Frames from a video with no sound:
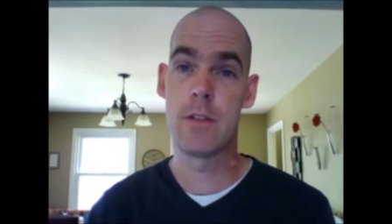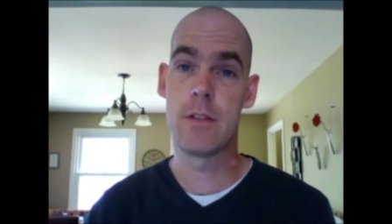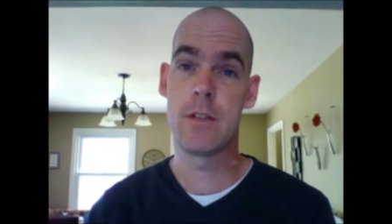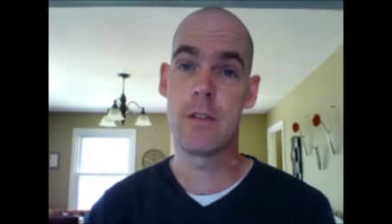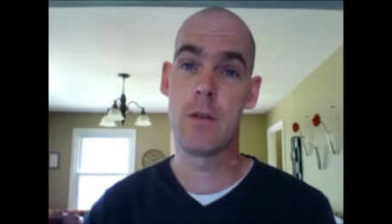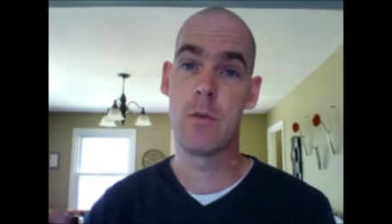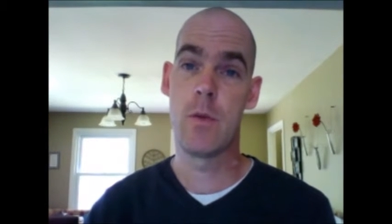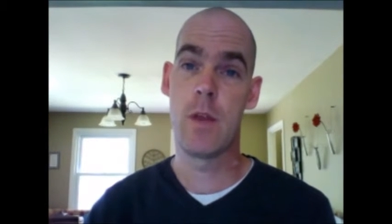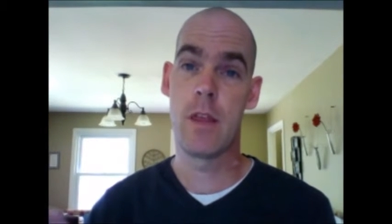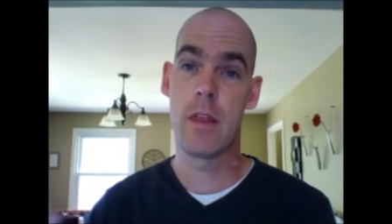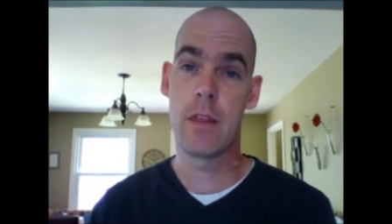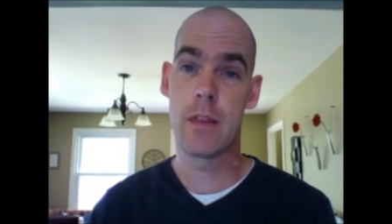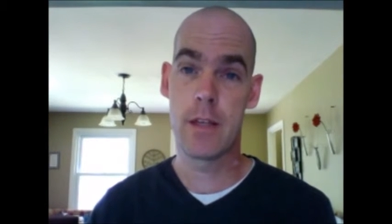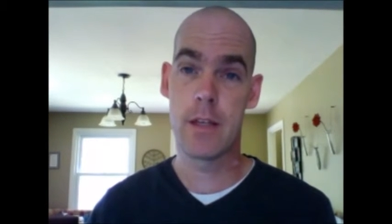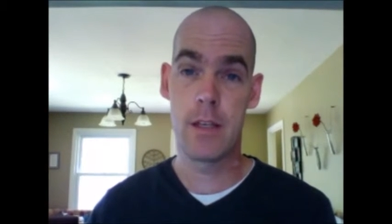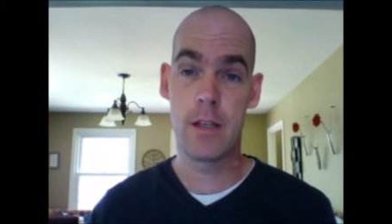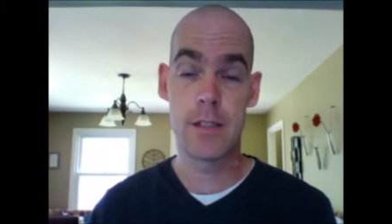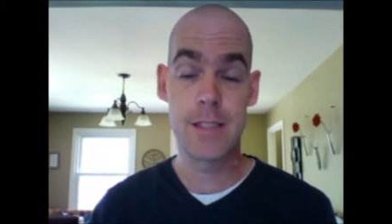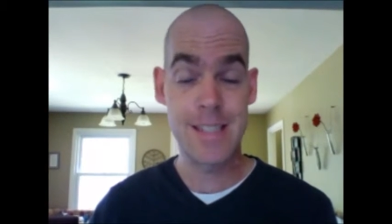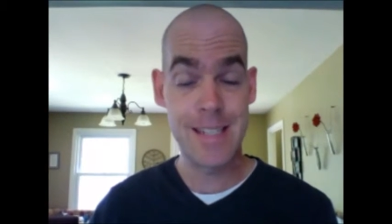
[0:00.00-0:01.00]
us and we
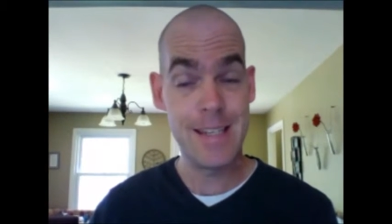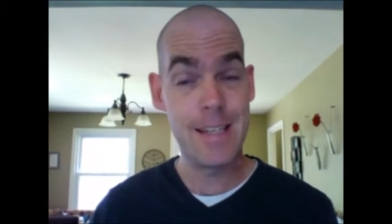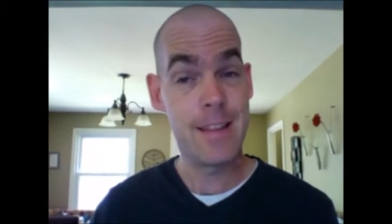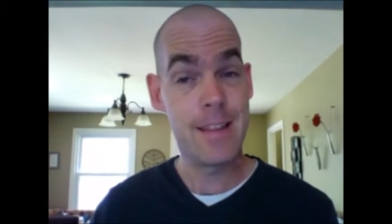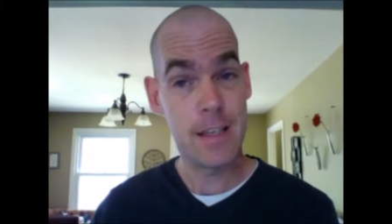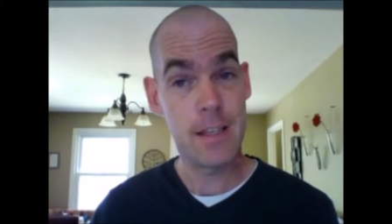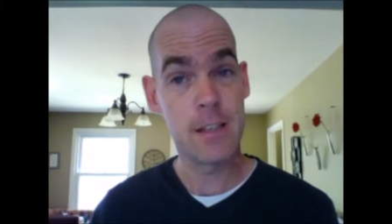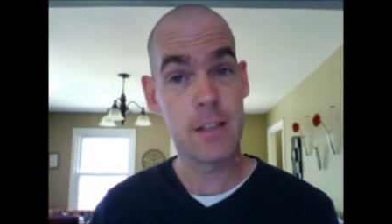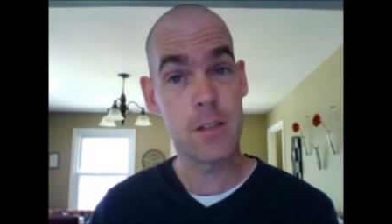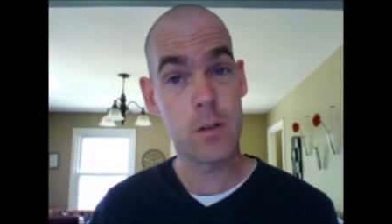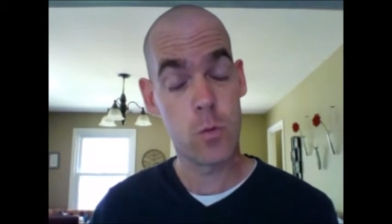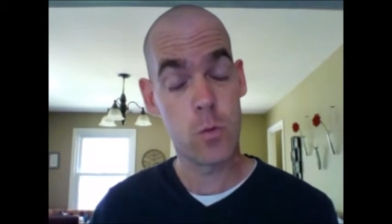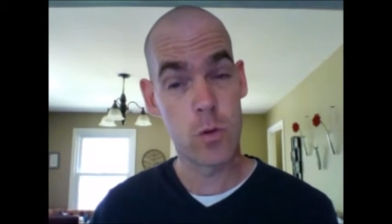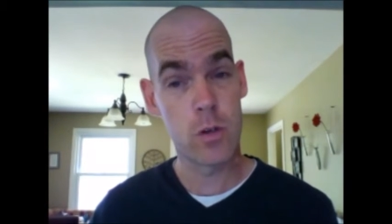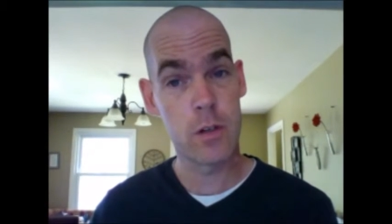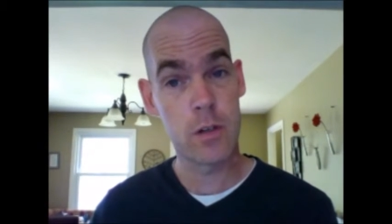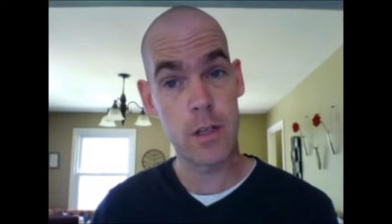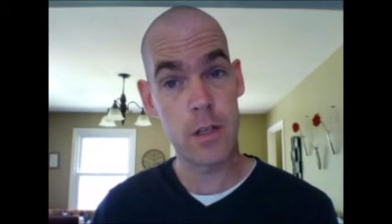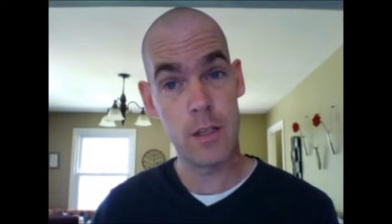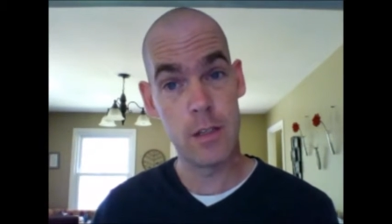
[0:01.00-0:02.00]
see things at
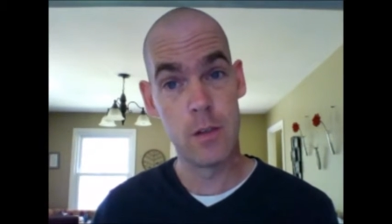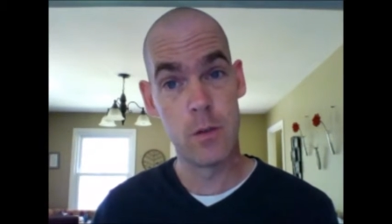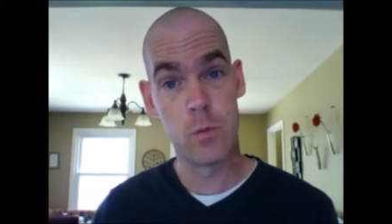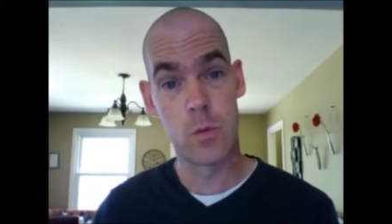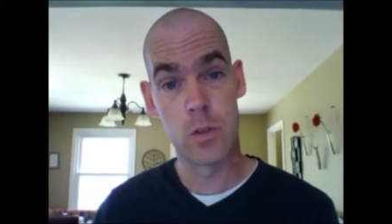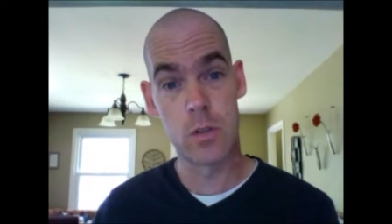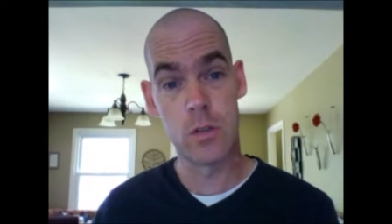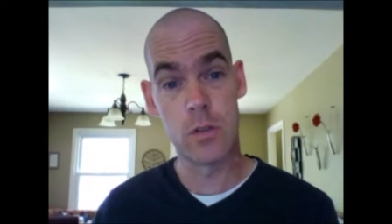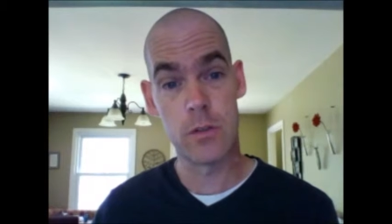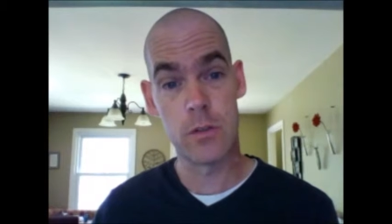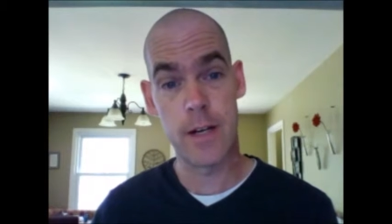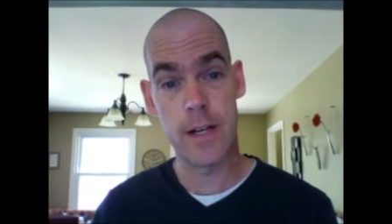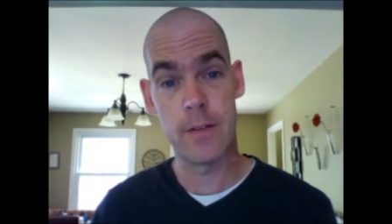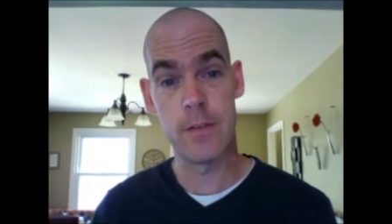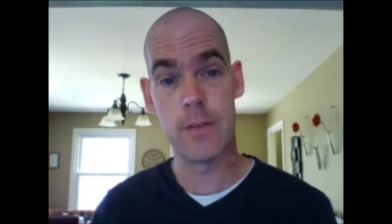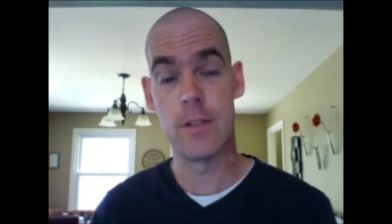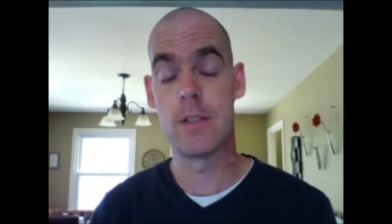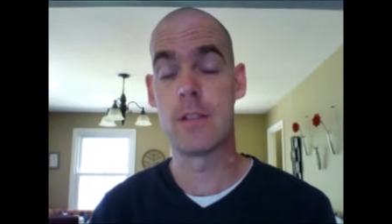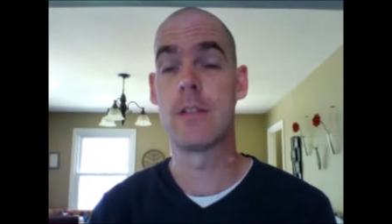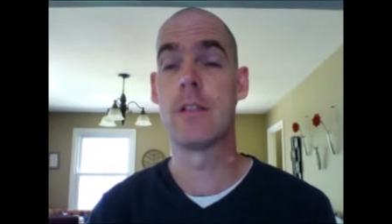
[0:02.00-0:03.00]
work in the world
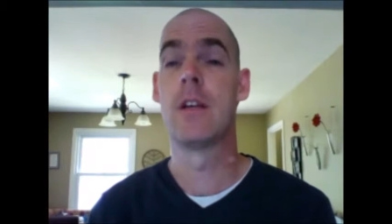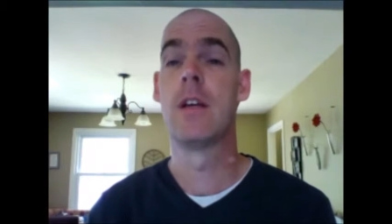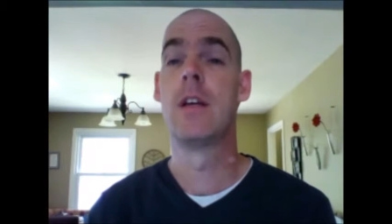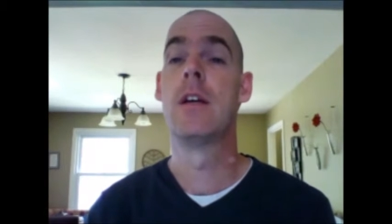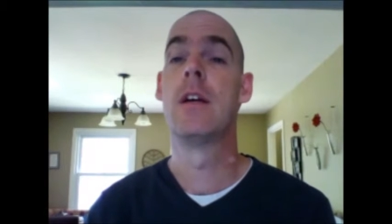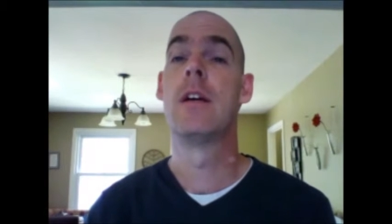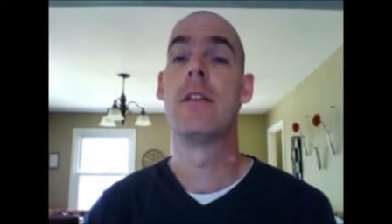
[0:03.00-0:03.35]
around us,